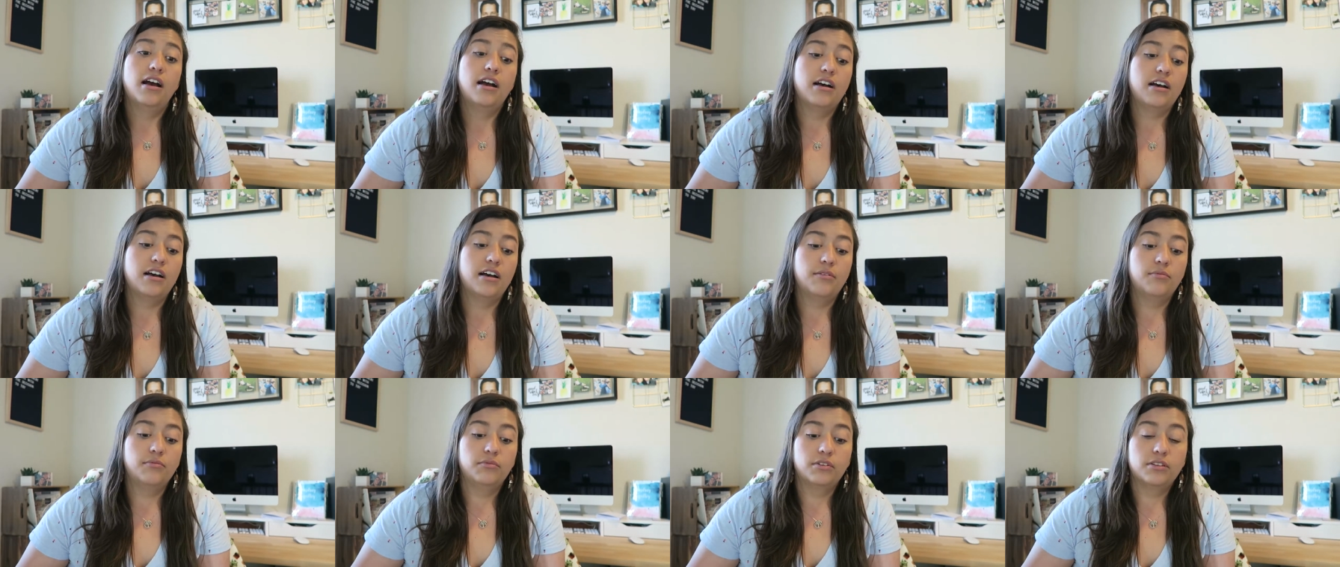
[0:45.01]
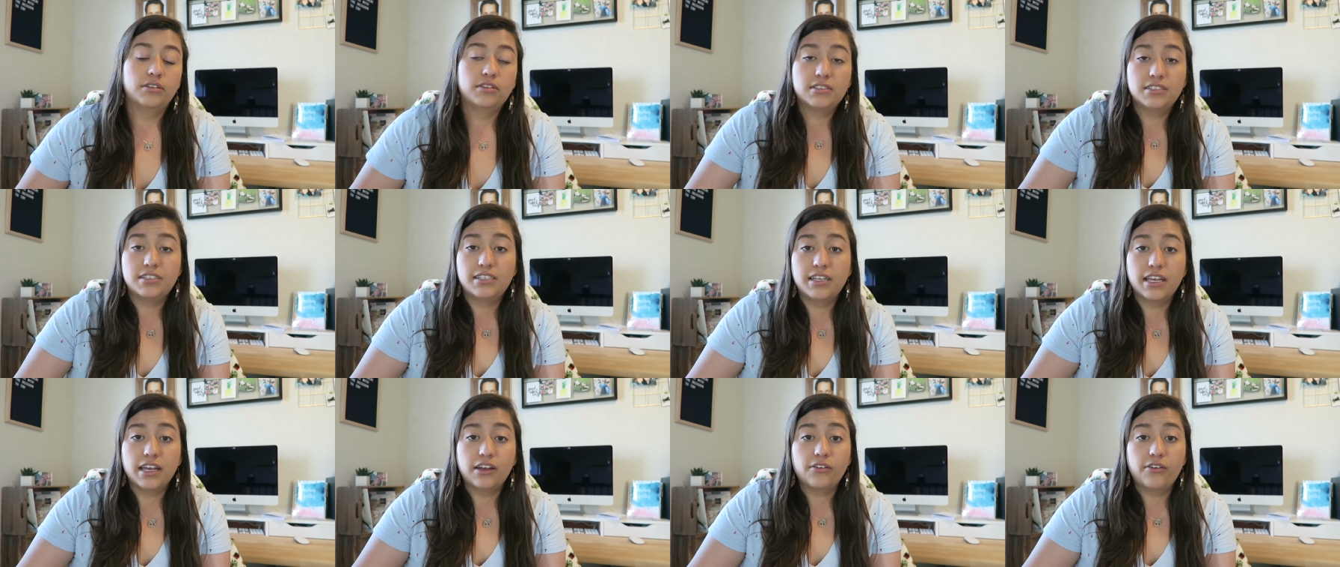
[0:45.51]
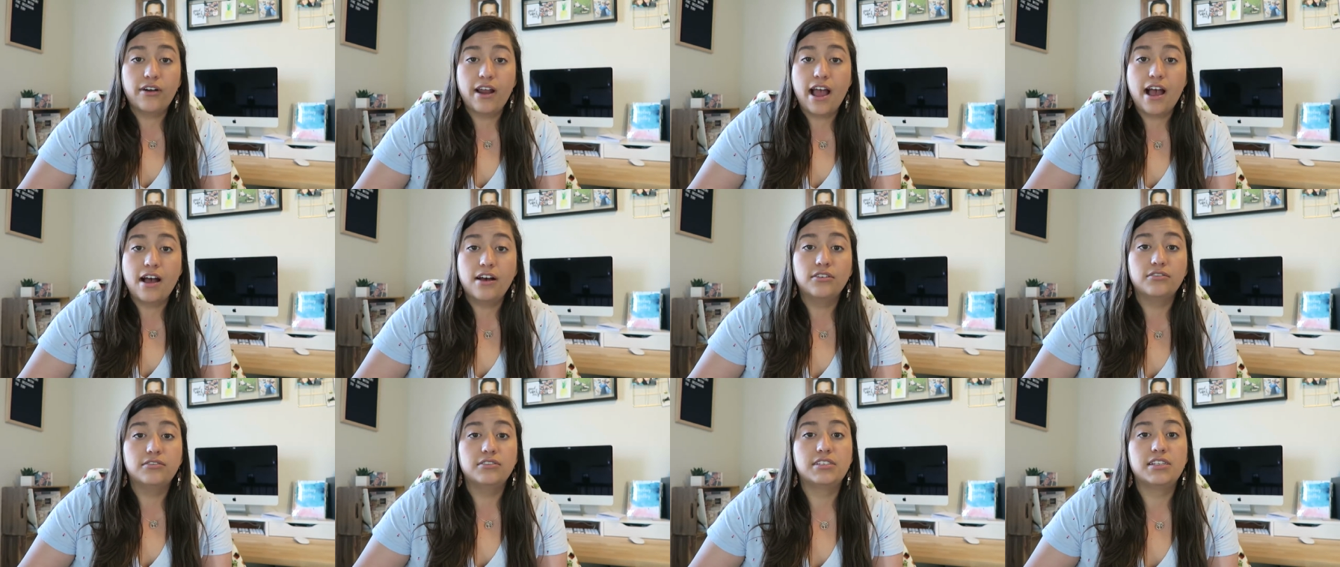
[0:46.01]
um, stick
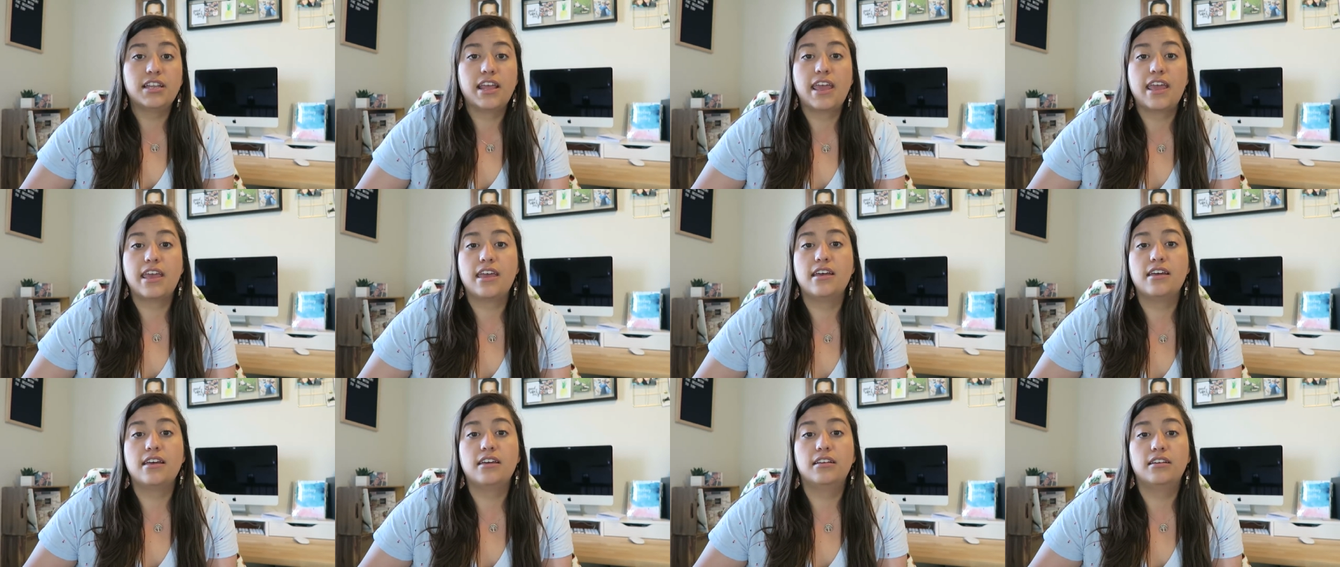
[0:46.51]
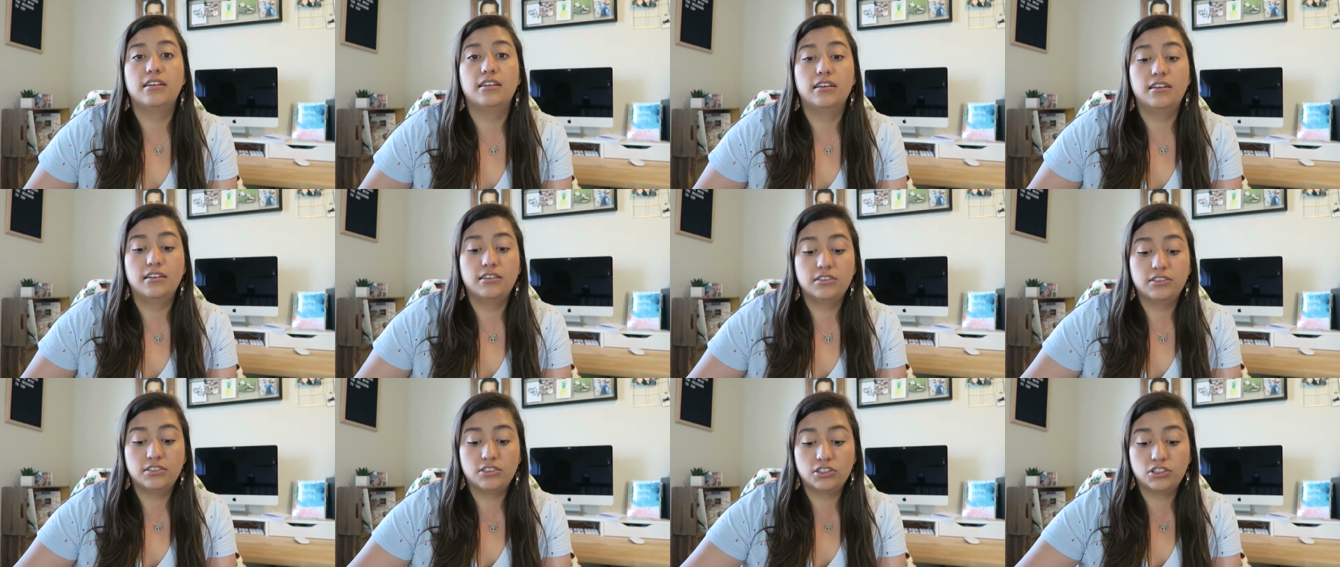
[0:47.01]
around and